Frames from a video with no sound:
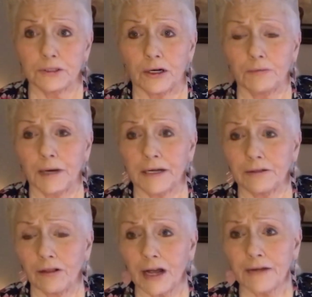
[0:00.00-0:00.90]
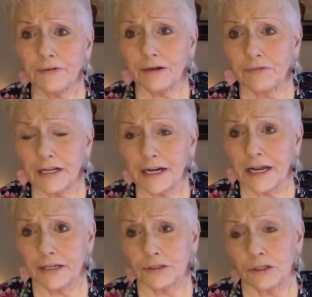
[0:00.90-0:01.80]
All my life I've laid
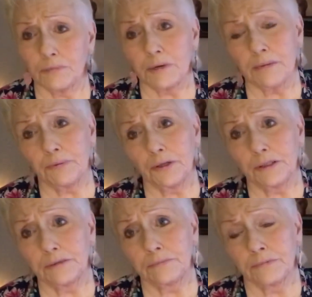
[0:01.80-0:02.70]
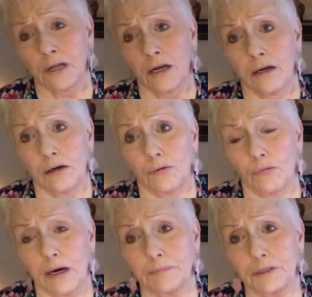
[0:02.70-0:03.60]
hands on people and
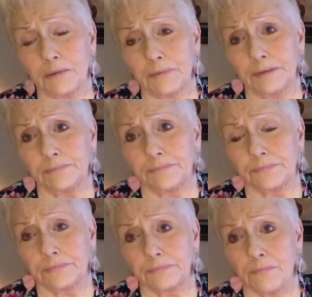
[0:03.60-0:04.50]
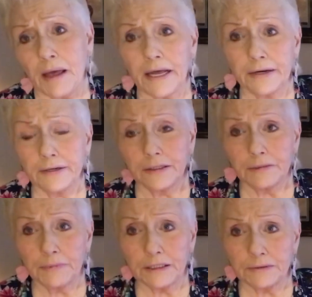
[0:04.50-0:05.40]
rubbed them and petted
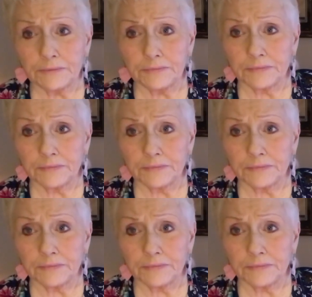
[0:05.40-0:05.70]
them and